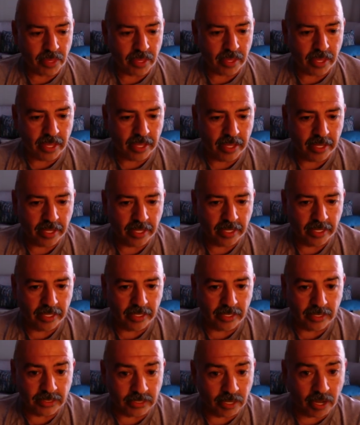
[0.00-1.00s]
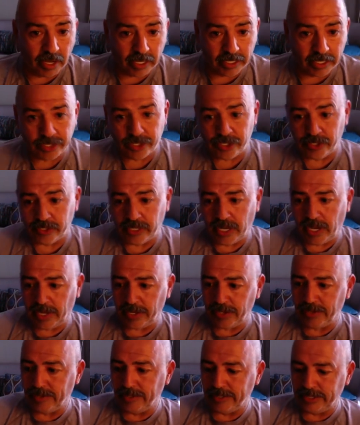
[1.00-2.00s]
And as long as you're
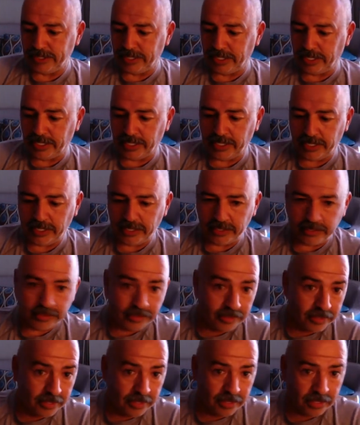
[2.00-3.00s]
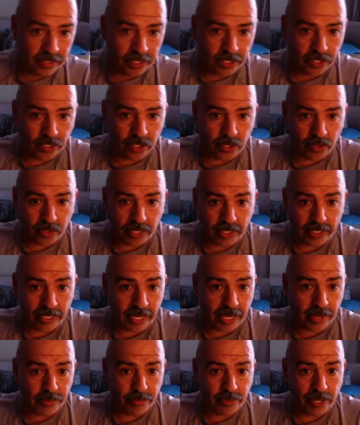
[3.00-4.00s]
not using, a
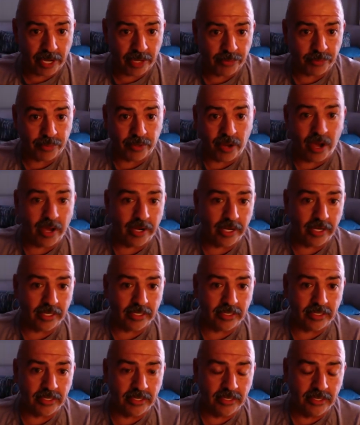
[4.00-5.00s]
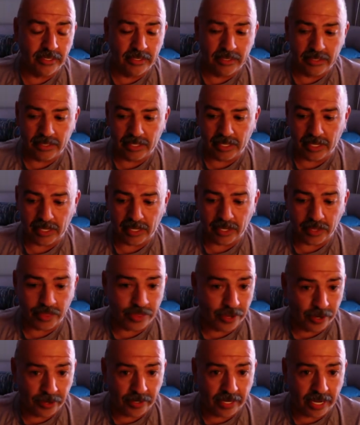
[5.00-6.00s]
name brand product,
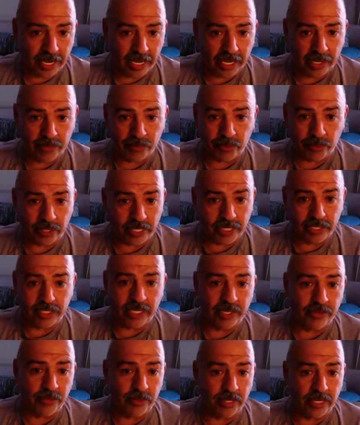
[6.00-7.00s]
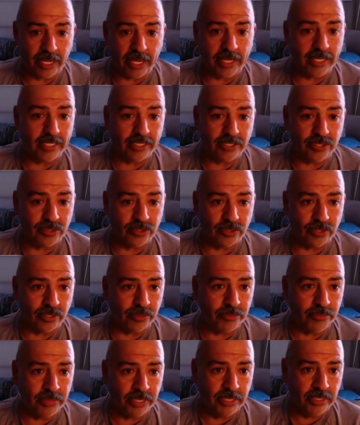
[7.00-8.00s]
their name or anything related to
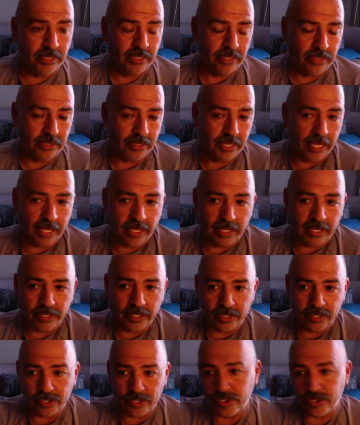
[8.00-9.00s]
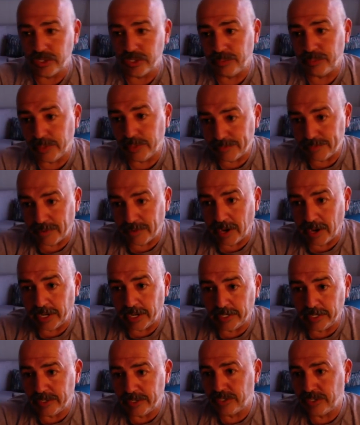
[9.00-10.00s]
them, then you should be
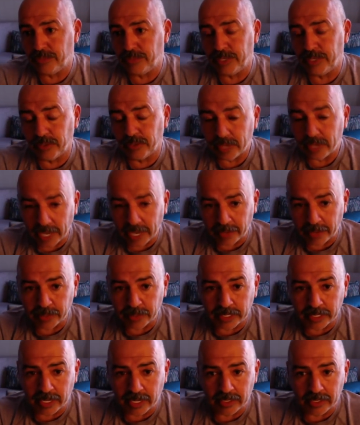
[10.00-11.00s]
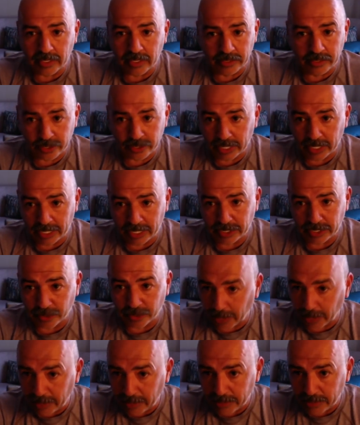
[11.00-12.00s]
fine. You should be okay with that. You guys
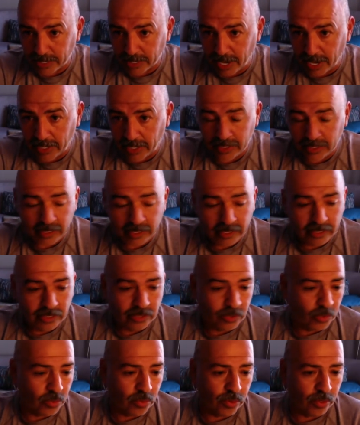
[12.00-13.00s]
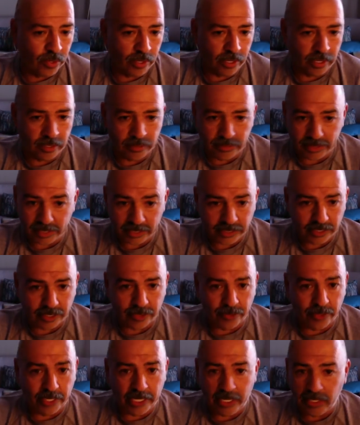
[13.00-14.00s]
agree with that or
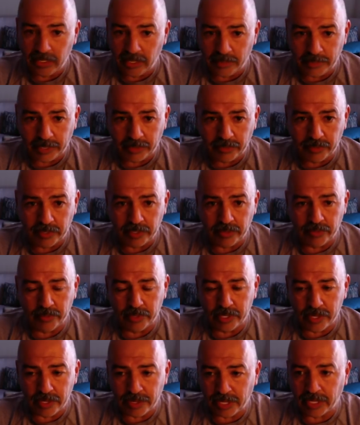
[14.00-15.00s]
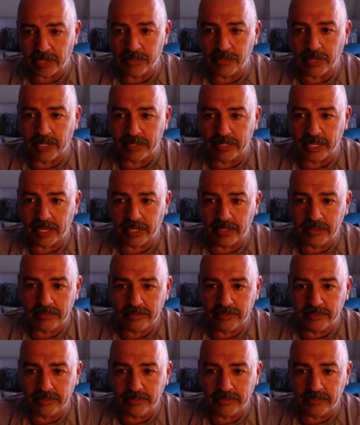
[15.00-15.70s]
disagree? I mean, what do you think about that?